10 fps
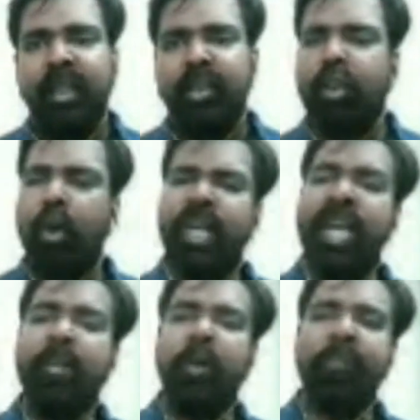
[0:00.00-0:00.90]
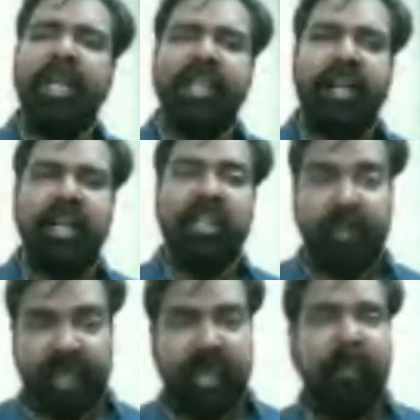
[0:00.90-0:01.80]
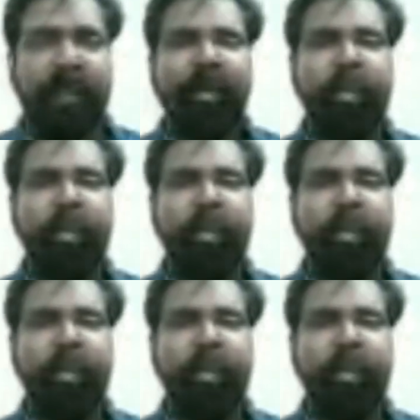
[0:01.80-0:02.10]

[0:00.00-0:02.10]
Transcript: so talking about magic realism, I'll come back